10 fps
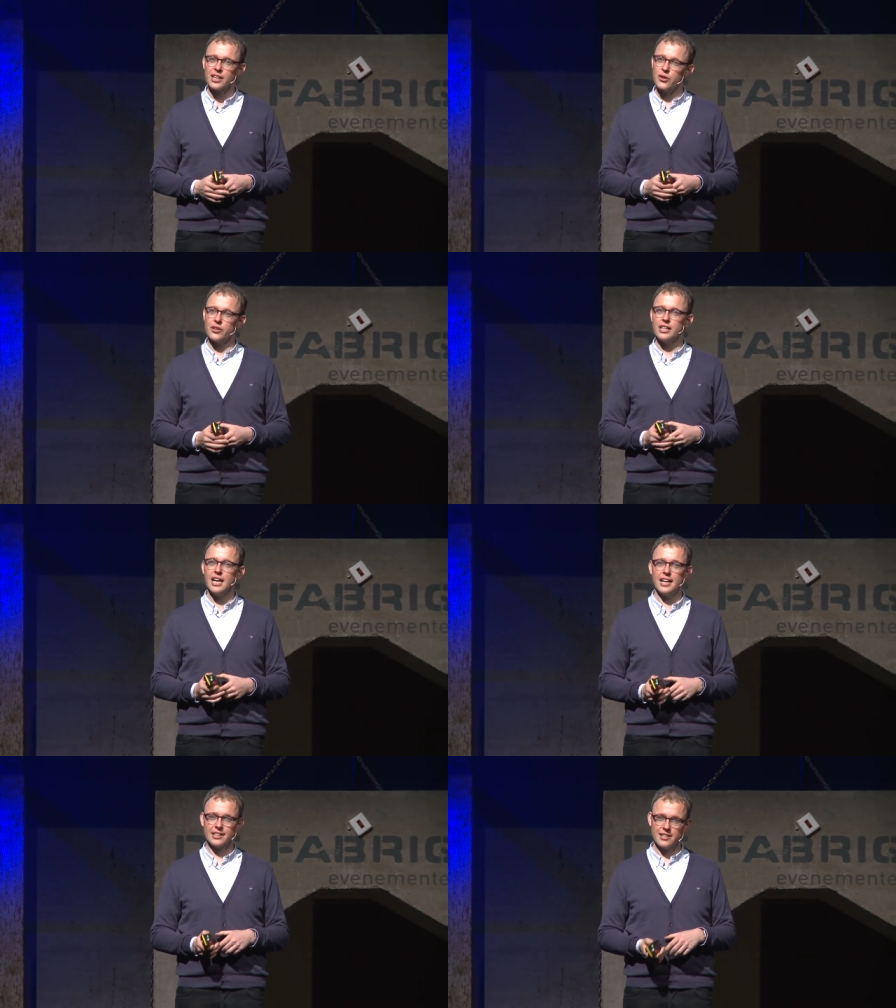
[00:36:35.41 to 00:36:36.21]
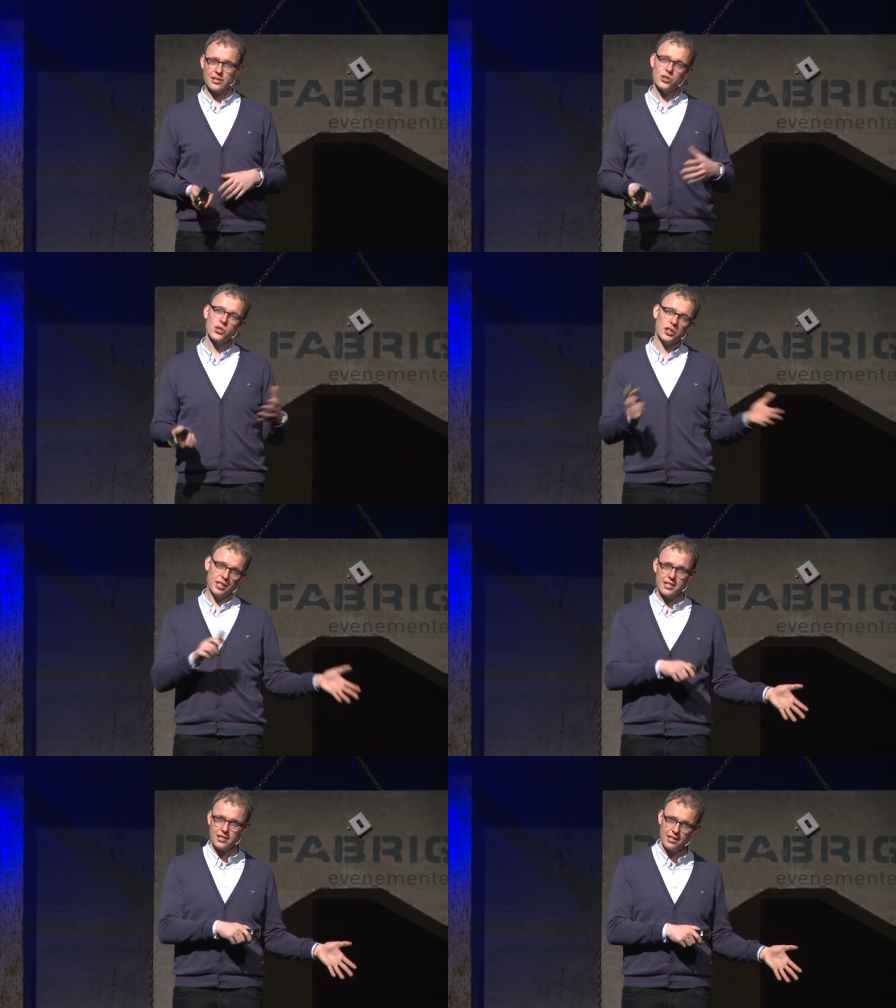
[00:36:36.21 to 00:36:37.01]
currently Alexa is not
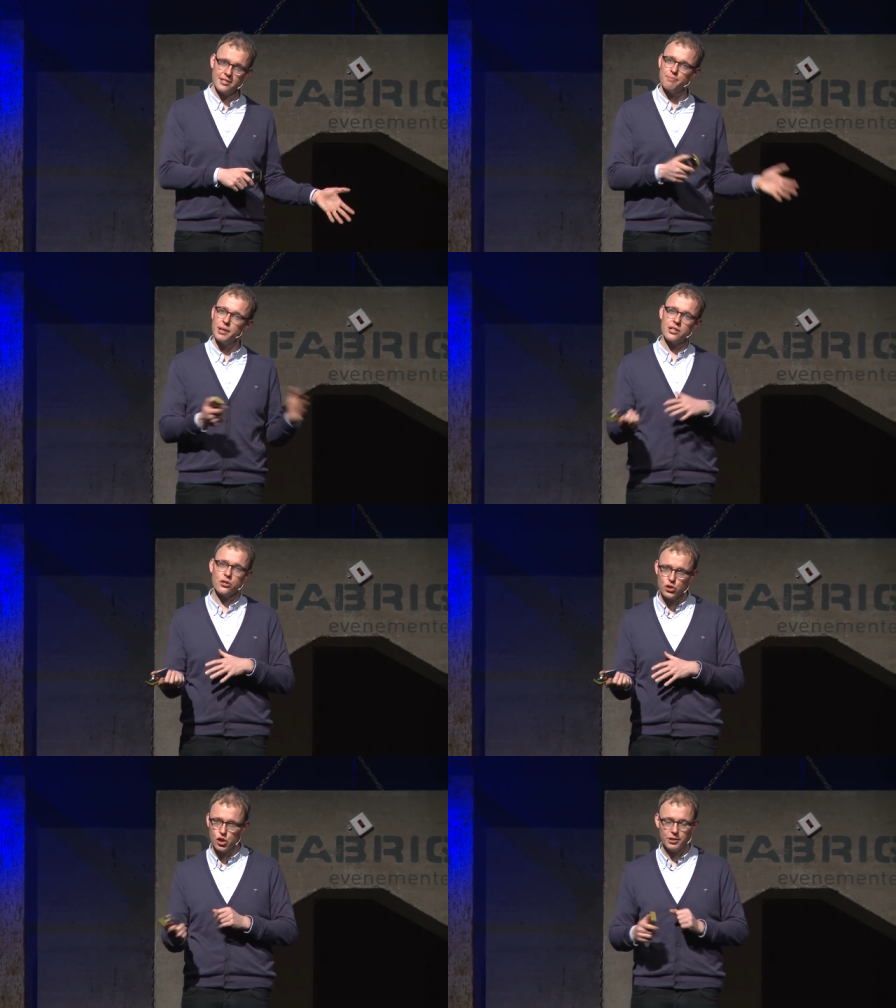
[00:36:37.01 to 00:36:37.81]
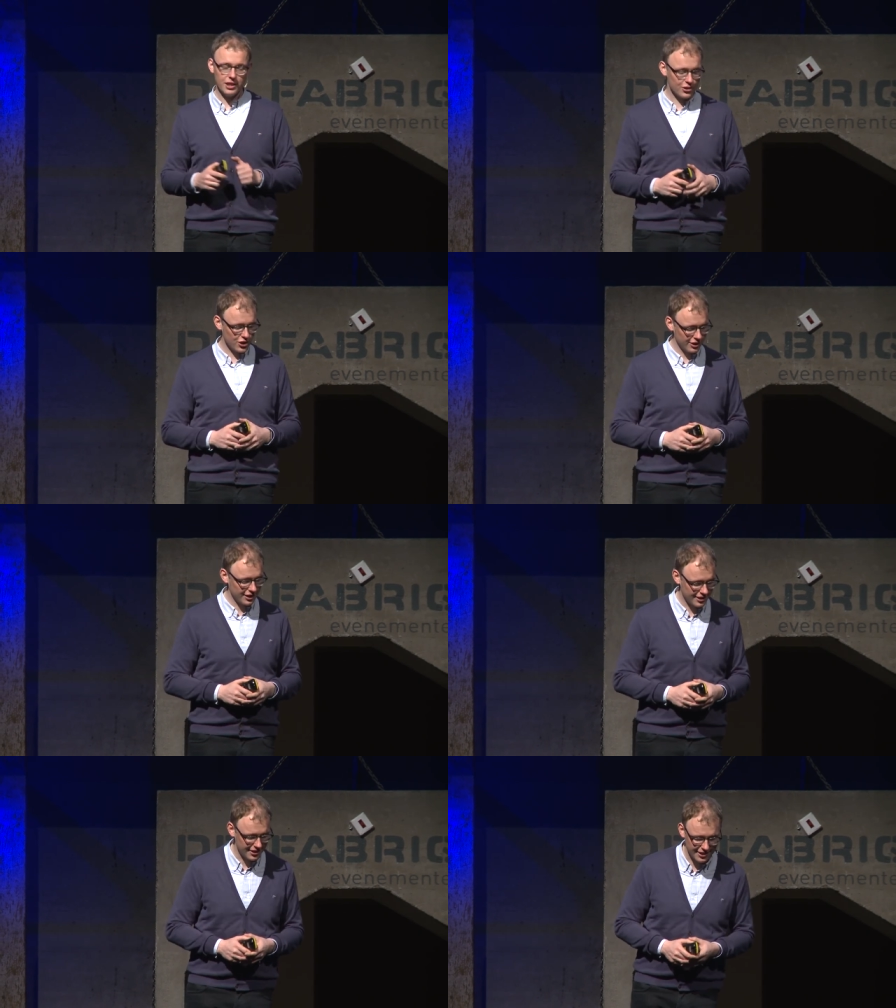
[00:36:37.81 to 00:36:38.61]
in Netherlands, but it's in Germany. So
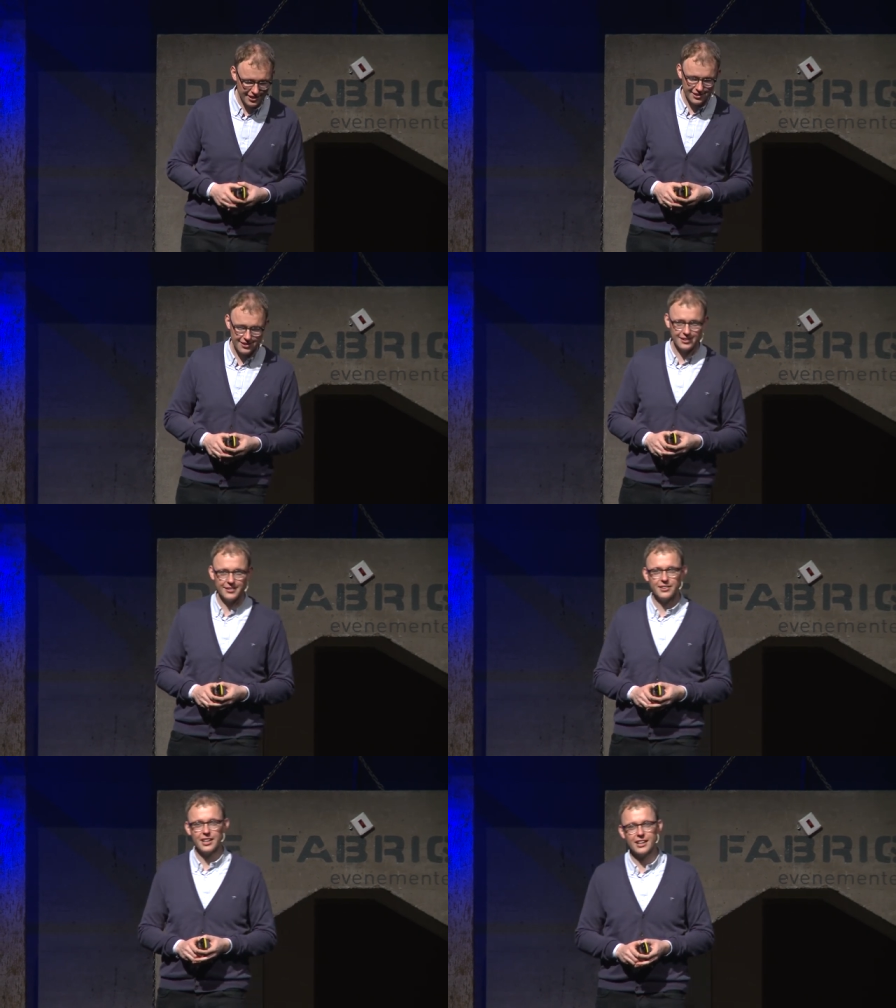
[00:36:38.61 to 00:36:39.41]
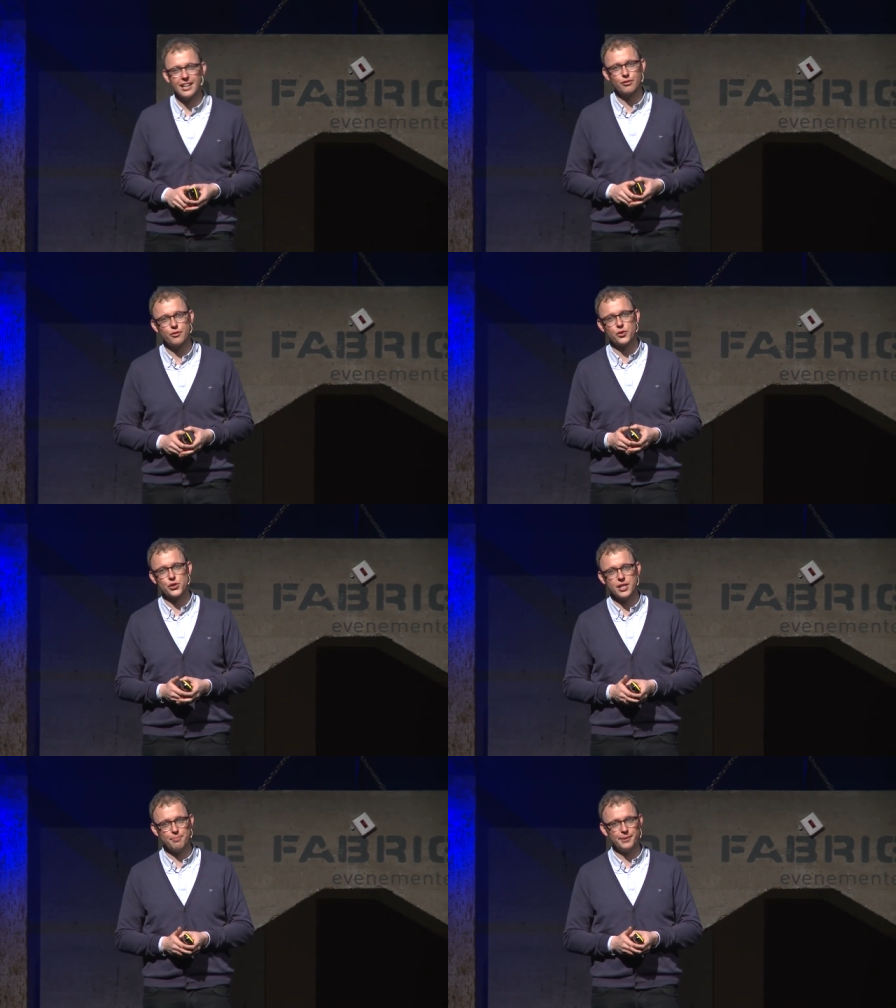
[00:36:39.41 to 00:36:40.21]
that's at least uh, a kind of a
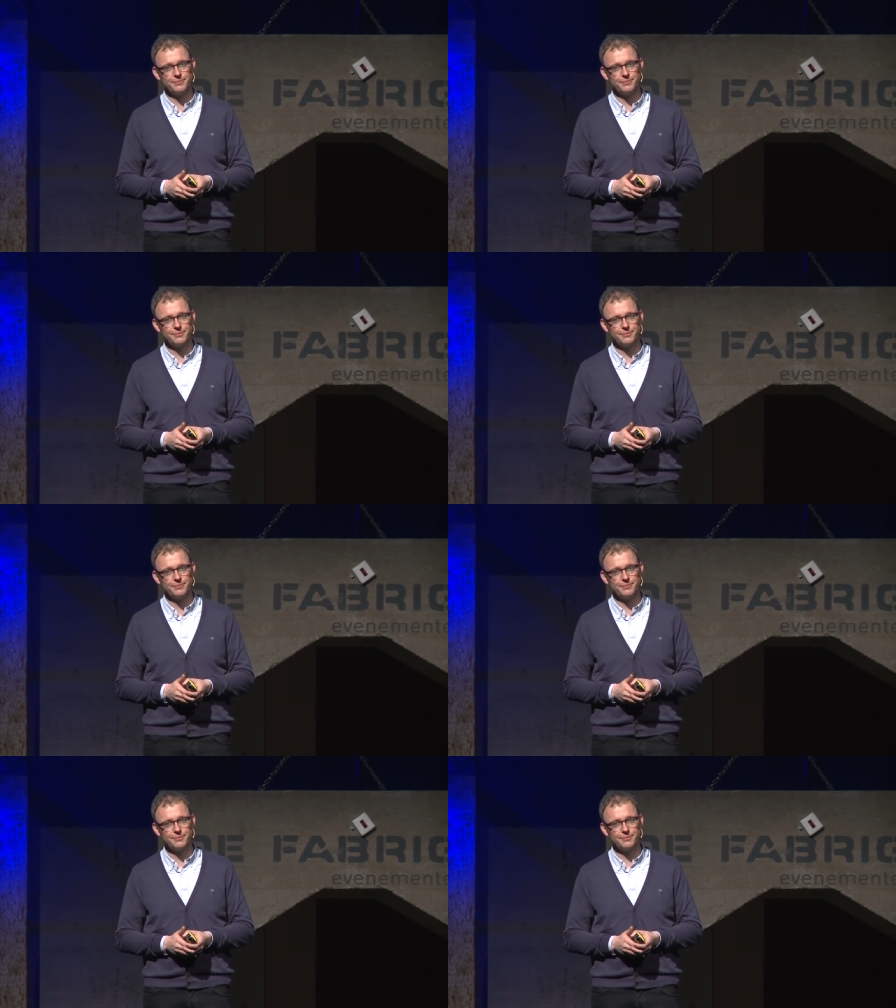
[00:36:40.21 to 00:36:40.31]
first step.